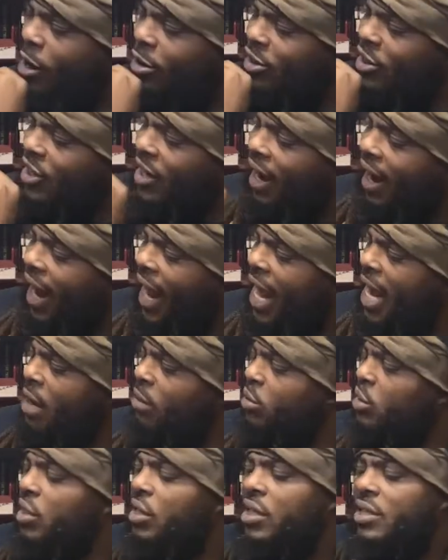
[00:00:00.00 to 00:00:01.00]
she
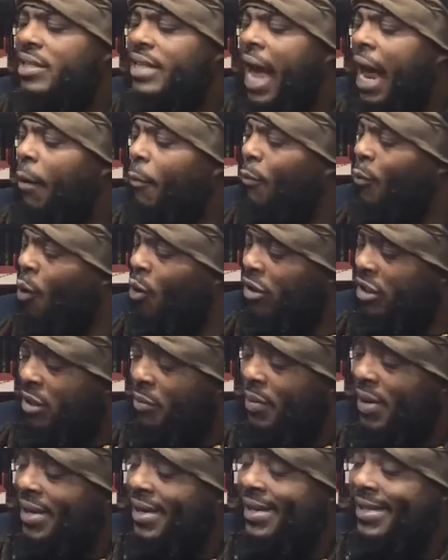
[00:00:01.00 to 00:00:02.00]
claims she does not want to
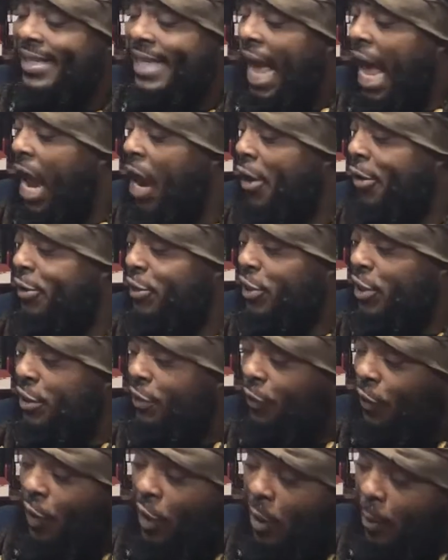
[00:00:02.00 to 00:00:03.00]
be desired
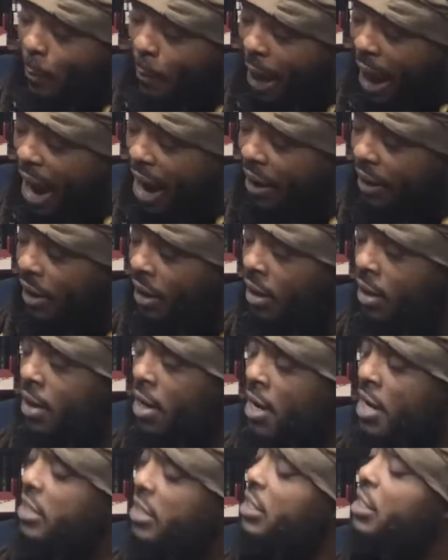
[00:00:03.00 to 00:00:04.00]
just for her body,
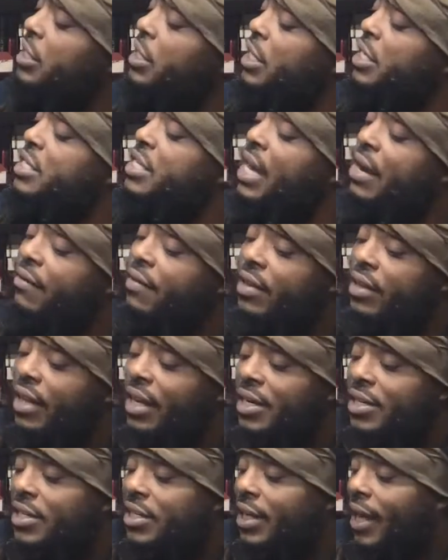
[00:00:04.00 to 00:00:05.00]
she does
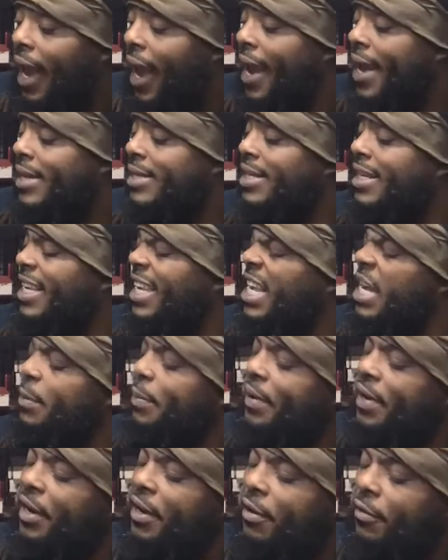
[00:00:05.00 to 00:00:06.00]
everything she can to keep
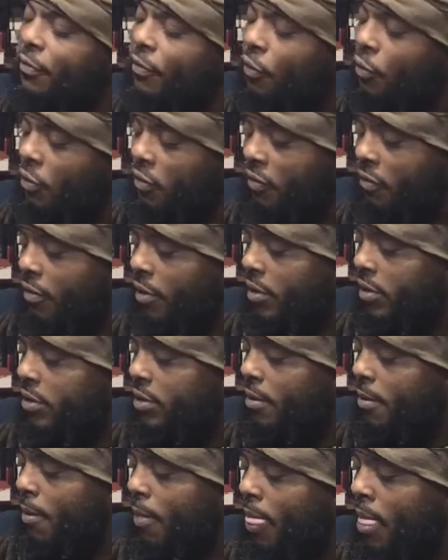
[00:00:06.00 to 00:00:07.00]
it in the forefront.
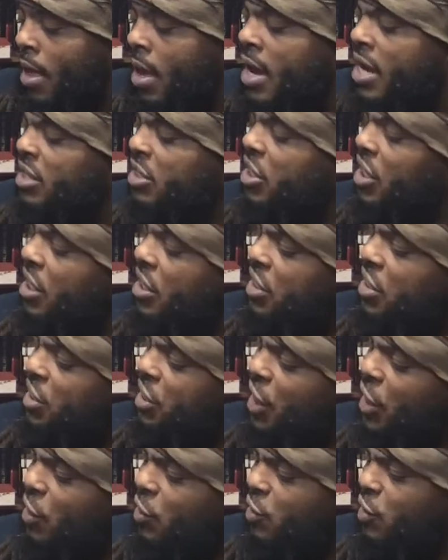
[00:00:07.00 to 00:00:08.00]
She
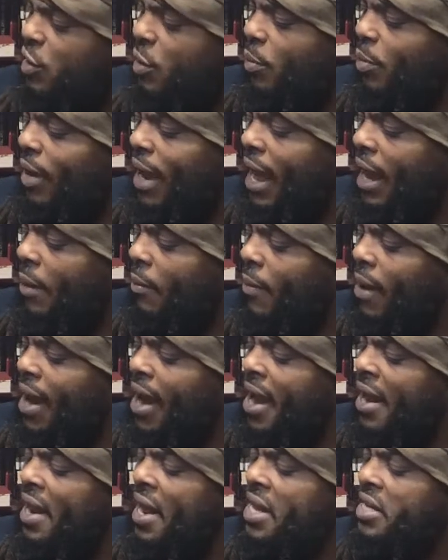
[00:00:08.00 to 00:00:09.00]
considers the black
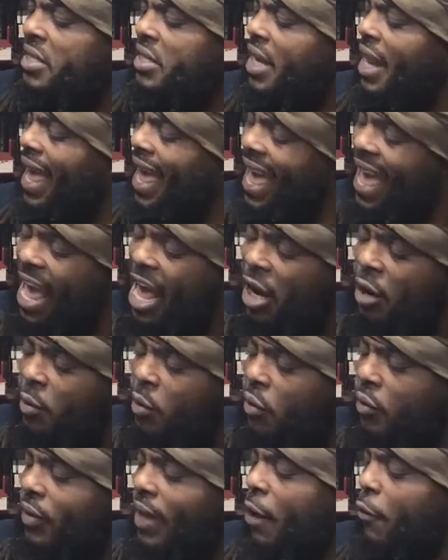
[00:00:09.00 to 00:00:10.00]
man as an
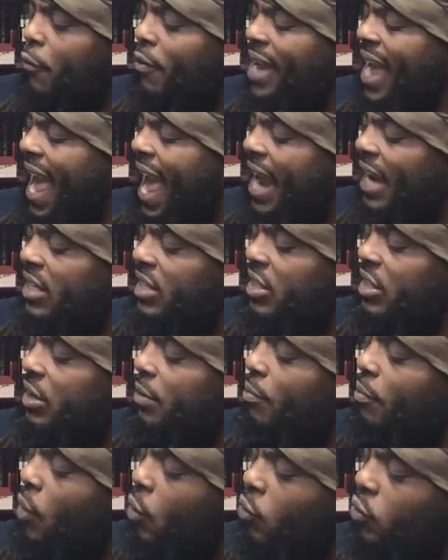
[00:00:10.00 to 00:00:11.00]
animal that reacts the
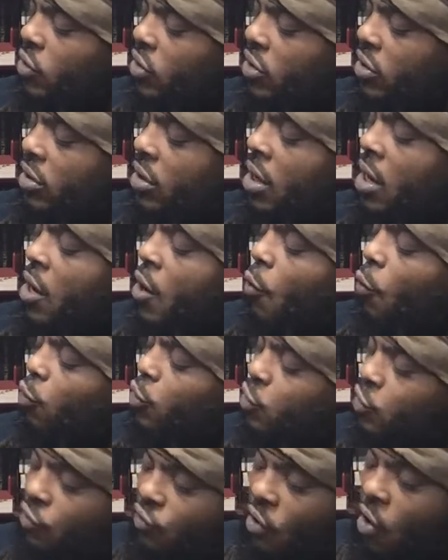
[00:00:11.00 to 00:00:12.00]
most
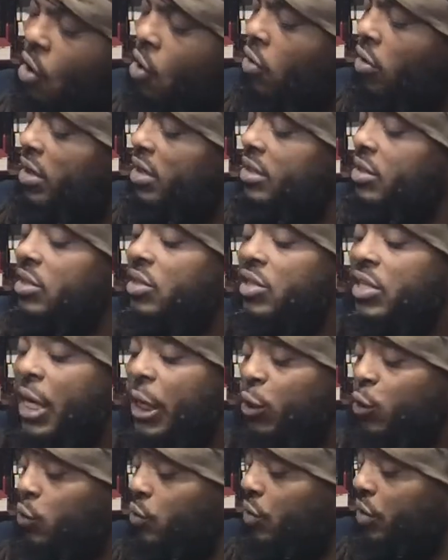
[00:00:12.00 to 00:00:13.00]
strongly to
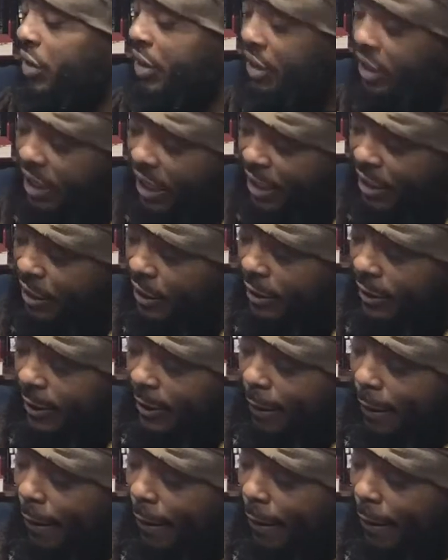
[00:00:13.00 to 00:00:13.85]
sexual suggestion.